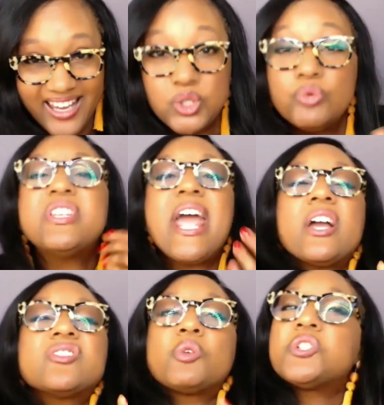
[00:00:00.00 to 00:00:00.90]
you
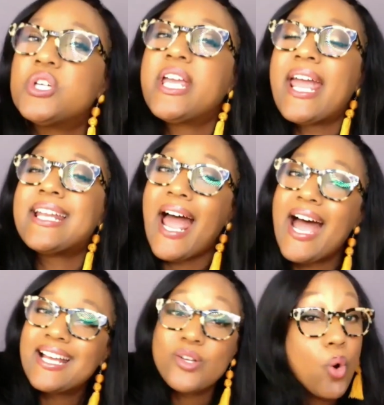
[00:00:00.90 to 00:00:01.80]
dance what you can't
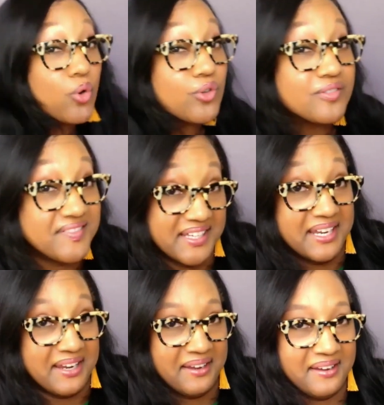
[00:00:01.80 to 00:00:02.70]
act or
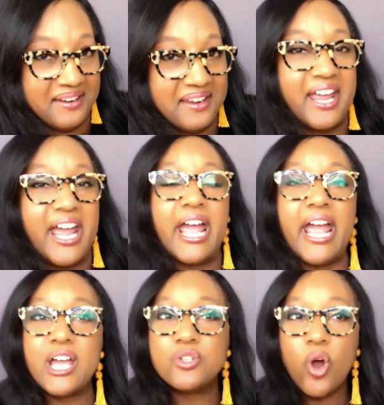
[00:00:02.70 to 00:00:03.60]
sing,
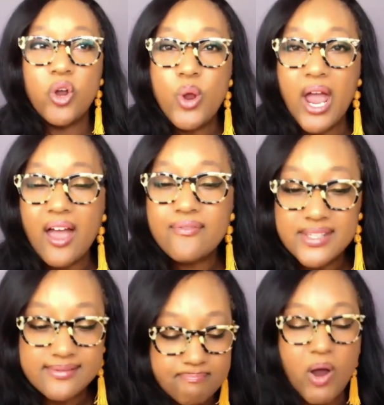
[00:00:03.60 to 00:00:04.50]
and you have
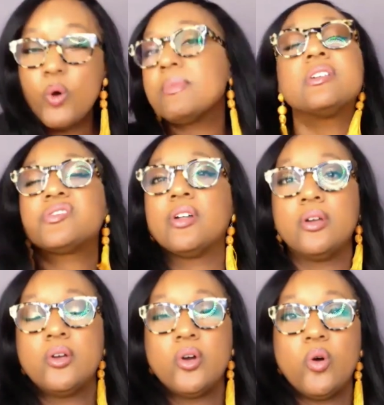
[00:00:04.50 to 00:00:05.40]
these moments
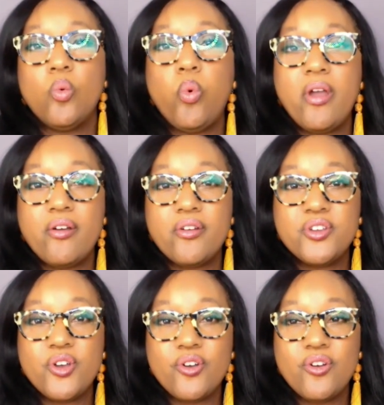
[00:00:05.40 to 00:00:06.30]
where
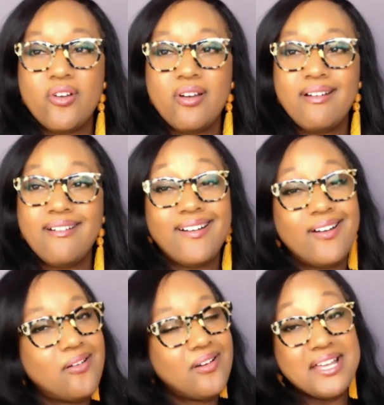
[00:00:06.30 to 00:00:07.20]
you're,
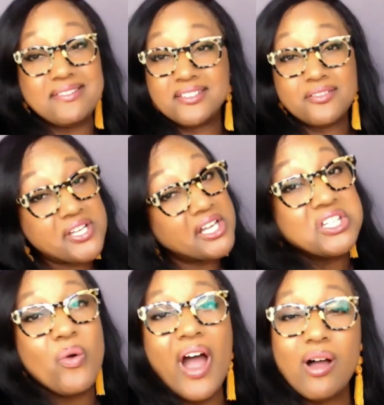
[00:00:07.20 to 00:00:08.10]
instead of
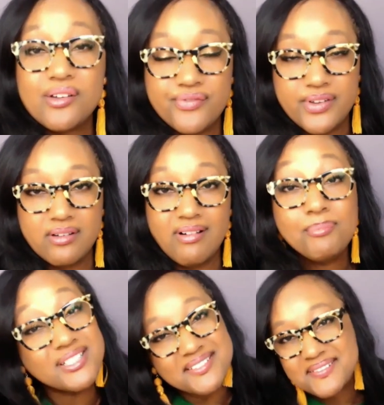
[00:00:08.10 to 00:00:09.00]
telling you how I feel, I'm
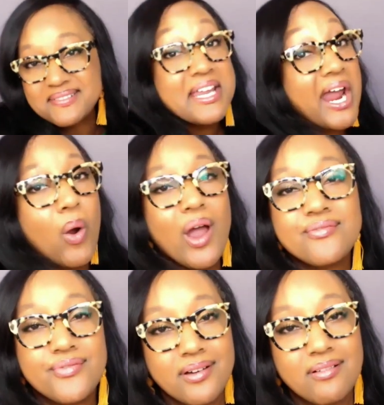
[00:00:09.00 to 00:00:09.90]
going to sing how I
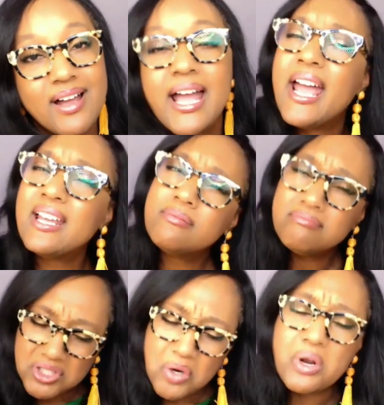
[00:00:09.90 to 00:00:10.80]
feel. And
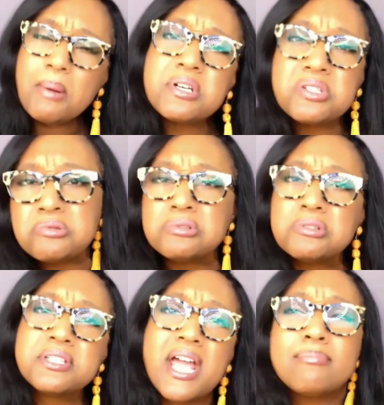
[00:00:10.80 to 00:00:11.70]
you know what? I'm going to do a
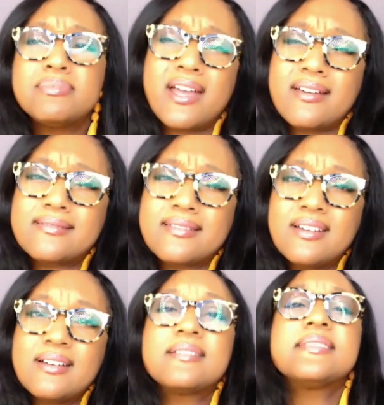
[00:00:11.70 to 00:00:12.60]
little tap dance
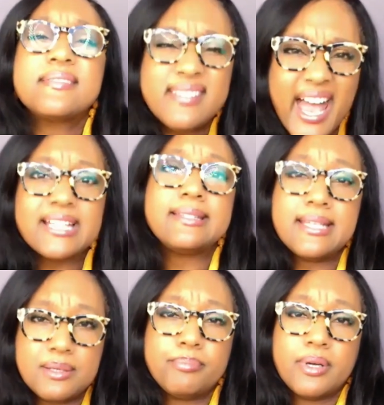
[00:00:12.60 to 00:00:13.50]
because it's that
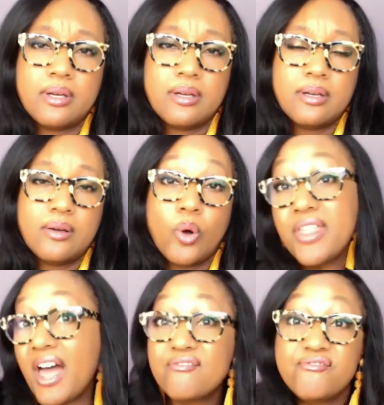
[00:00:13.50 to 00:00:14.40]
deep, or
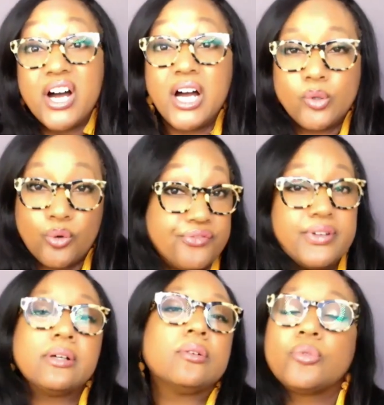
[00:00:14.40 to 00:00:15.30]
that fun or
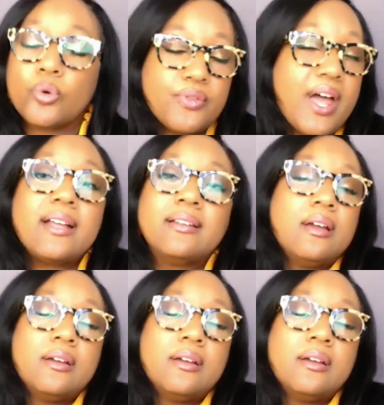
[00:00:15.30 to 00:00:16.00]
filled, or that,